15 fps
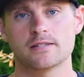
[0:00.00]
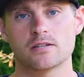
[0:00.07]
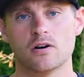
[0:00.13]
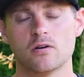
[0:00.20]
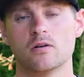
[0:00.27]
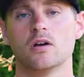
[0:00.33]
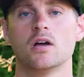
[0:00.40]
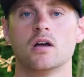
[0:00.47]

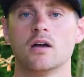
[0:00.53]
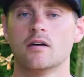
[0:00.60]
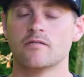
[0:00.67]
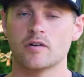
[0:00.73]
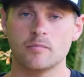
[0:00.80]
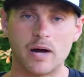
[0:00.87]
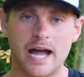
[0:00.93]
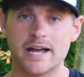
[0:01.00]
So
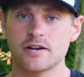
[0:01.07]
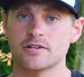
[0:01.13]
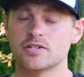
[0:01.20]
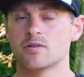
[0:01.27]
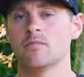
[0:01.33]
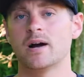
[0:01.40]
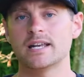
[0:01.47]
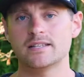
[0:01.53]
for buyers,
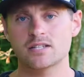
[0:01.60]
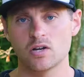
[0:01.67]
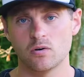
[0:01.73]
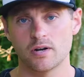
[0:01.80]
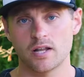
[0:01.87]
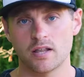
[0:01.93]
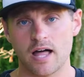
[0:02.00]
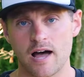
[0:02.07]
your money's
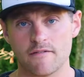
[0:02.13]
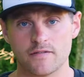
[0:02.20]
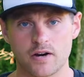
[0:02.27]
going a lot